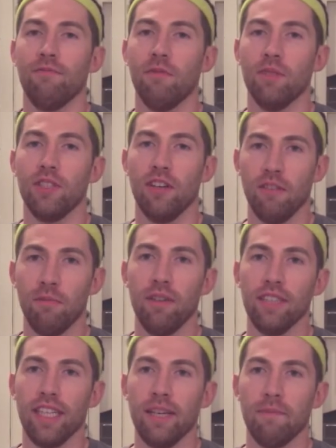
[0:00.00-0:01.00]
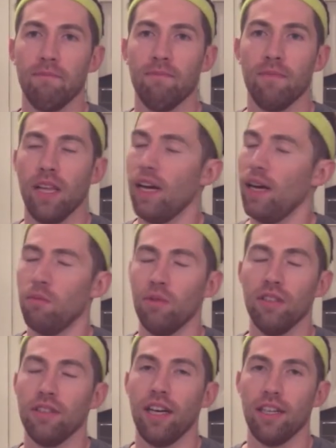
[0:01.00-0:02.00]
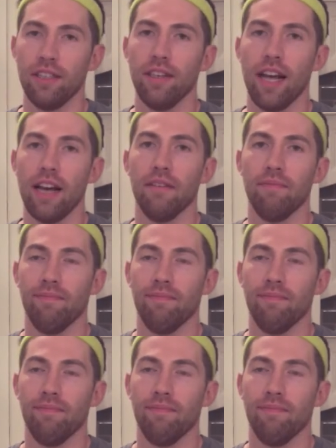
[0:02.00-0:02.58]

from a softball game. I'm real tuckered out.